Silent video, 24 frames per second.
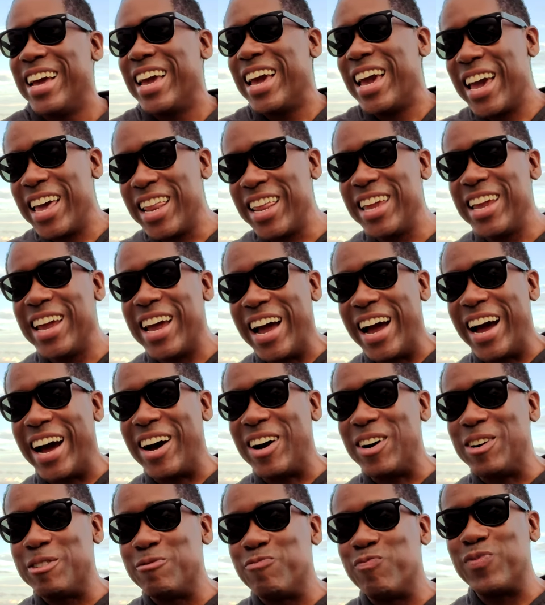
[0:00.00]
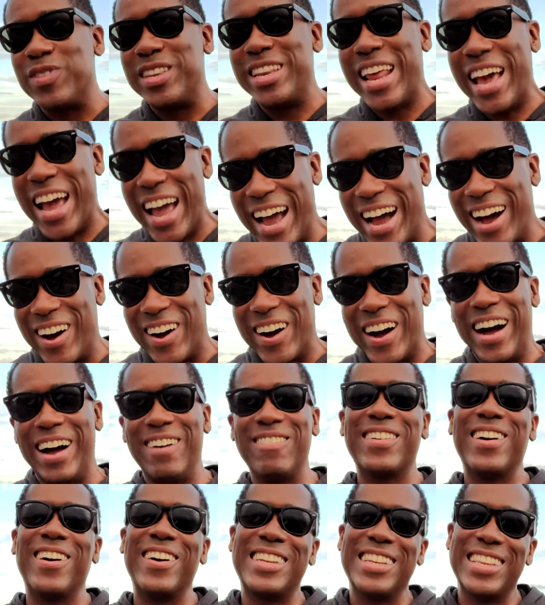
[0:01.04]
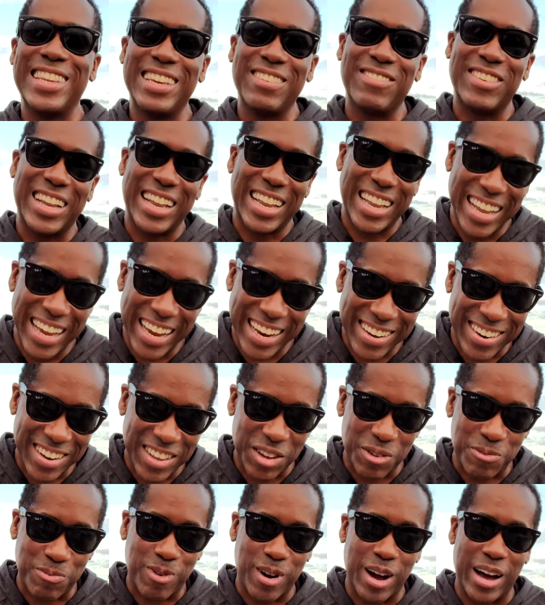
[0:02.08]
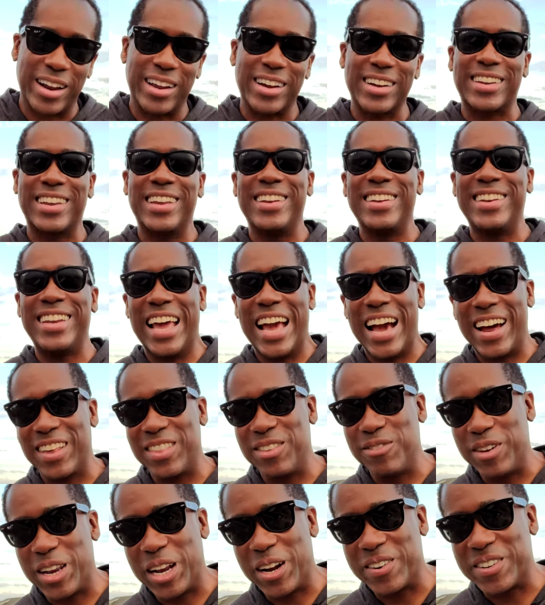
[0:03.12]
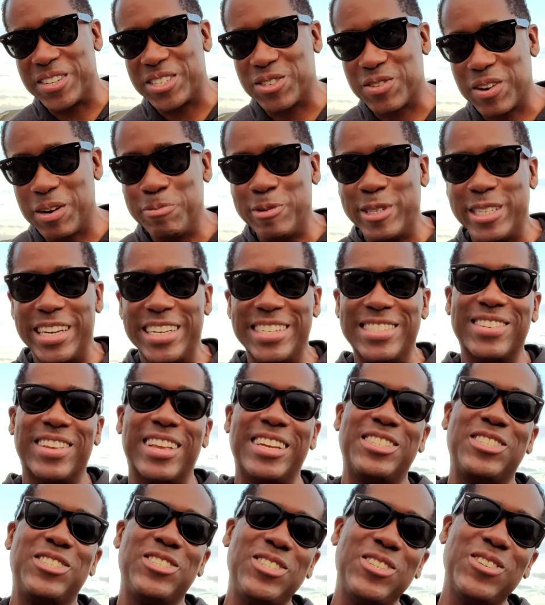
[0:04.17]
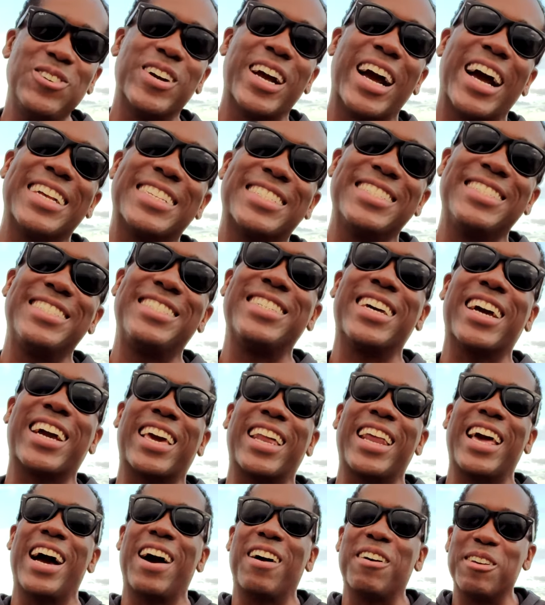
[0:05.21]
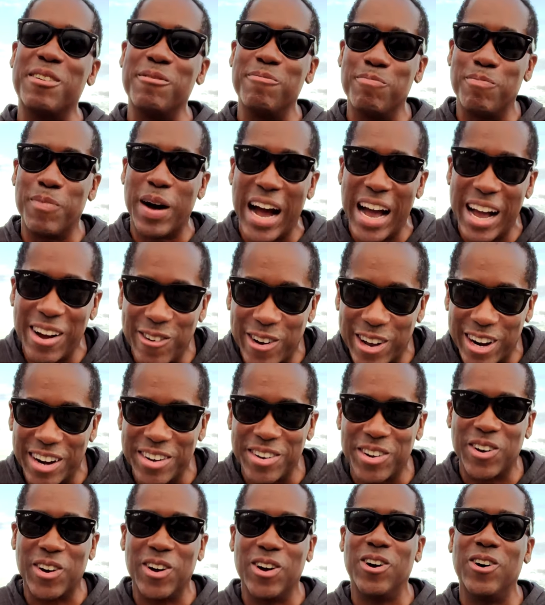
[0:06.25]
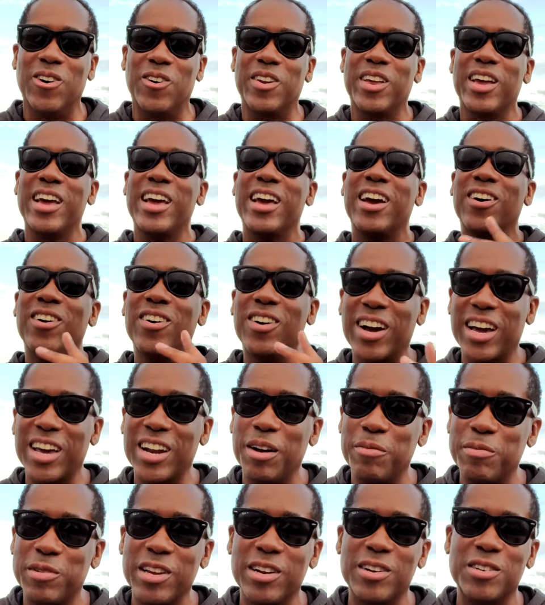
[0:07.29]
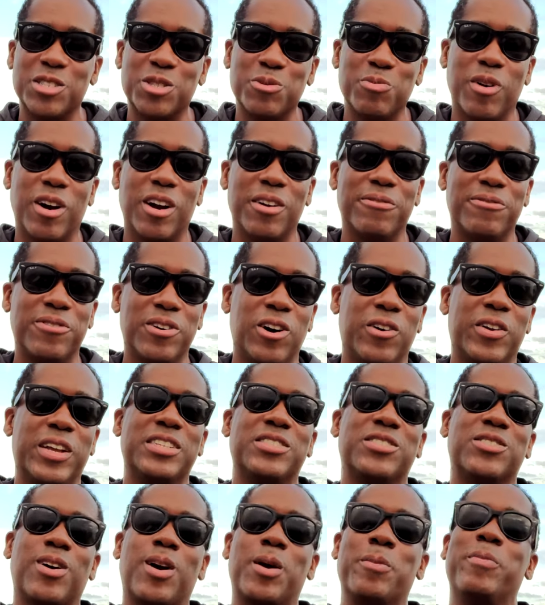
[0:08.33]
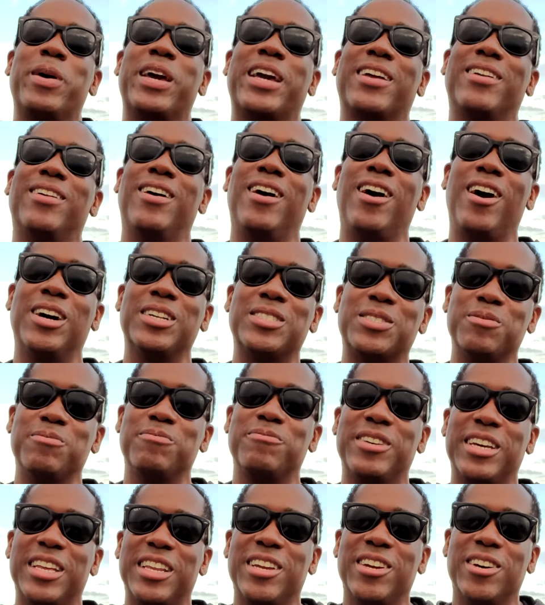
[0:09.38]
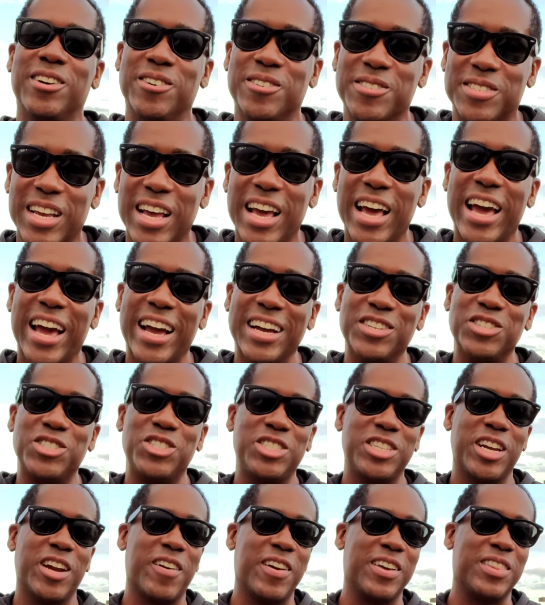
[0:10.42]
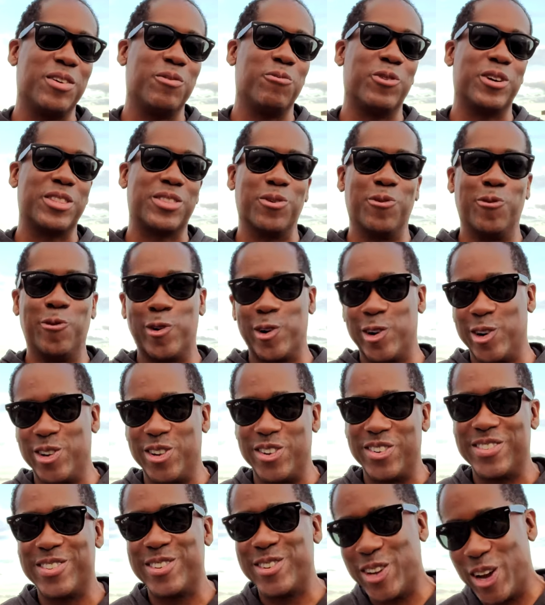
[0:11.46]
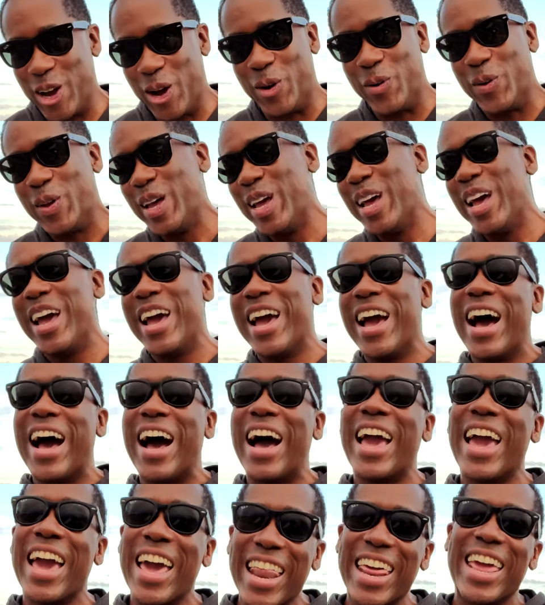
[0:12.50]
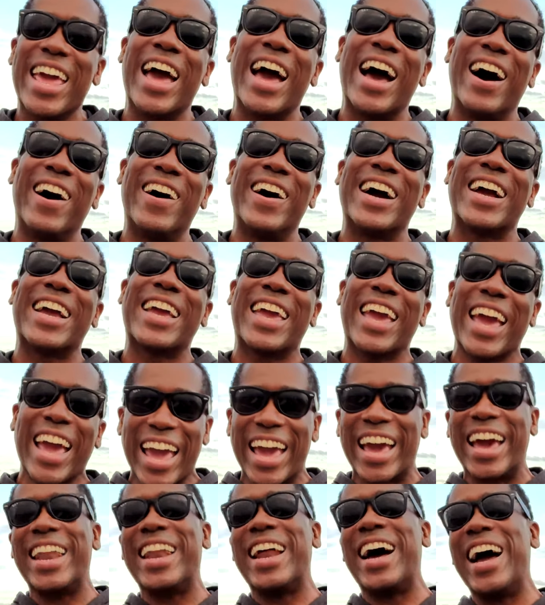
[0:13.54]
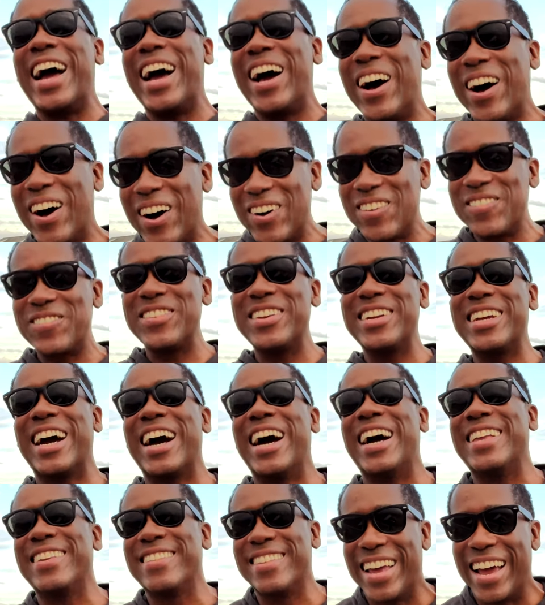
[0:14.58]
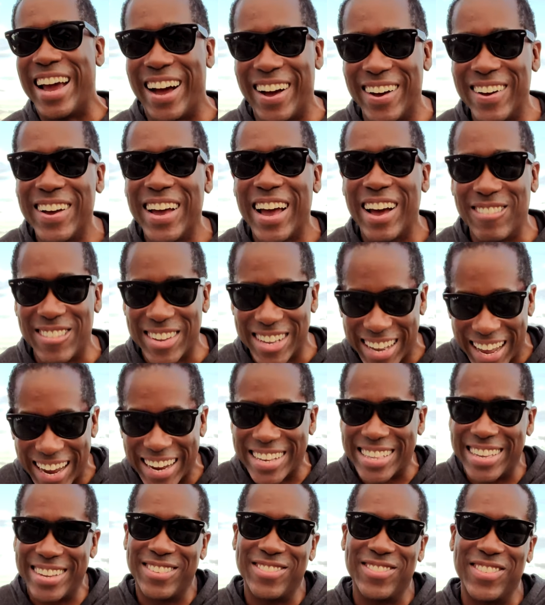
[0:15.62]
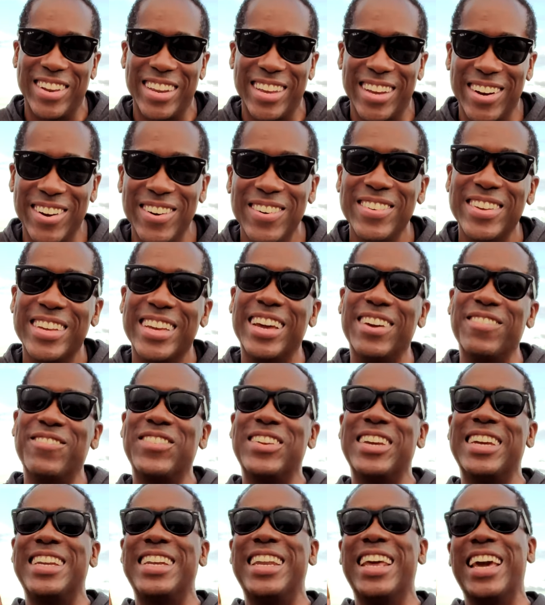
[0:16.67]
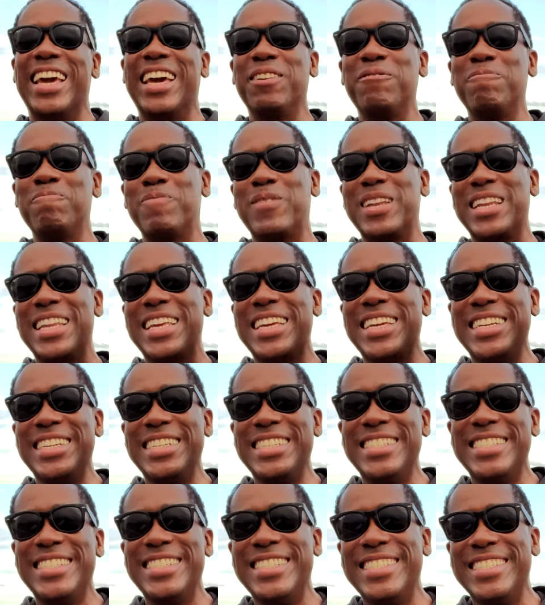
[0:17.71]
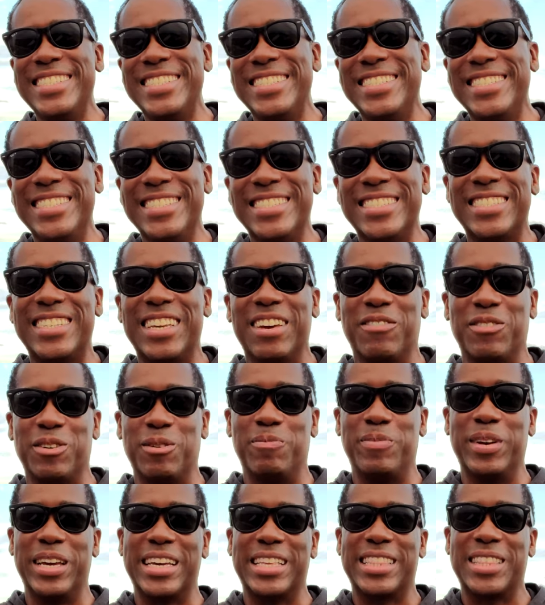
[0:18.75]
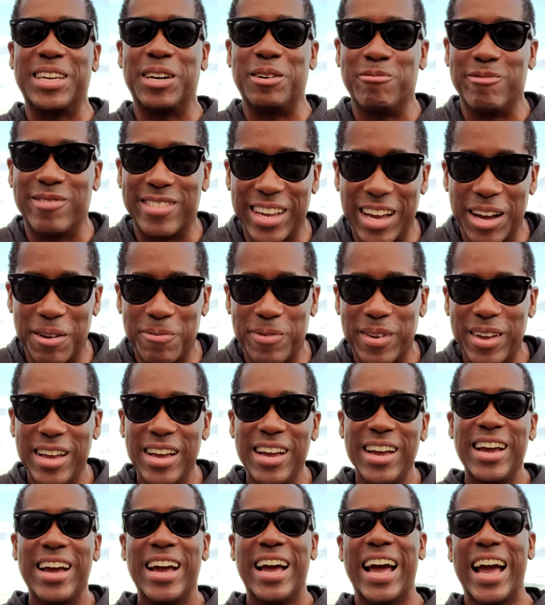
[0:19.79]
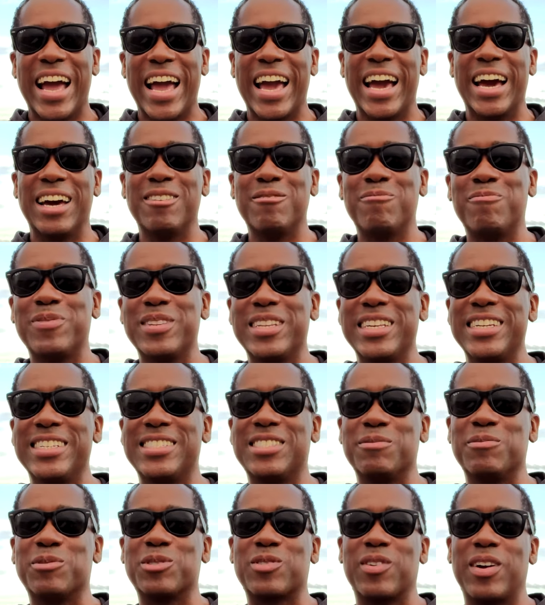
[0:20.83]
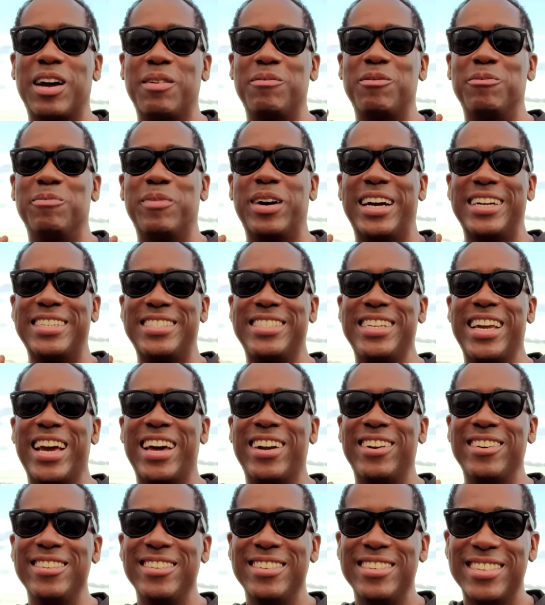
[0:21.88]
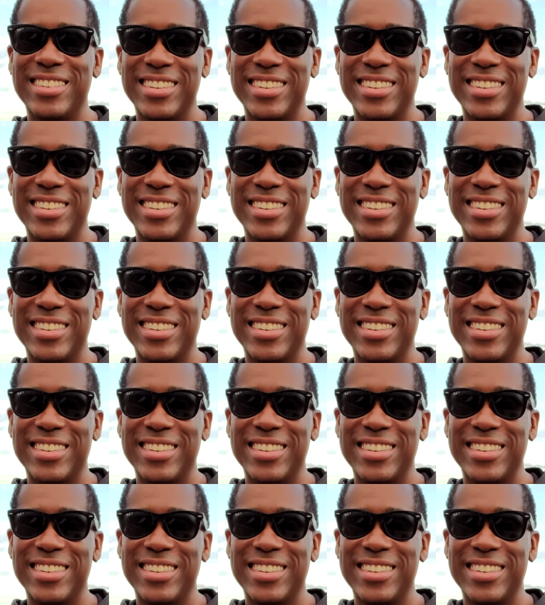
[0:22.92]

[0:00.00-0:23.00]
Anyhow, now I'm going to leave a link to this product down in the video description so that you guys can check it out and buy one on your own, hook it up to your smartphone and start making awesome videos and sharing them with the world. So anyhow, again, I hope you guys now have liked this video. If you did, please give it a big thumbs up and please subscribe to my channel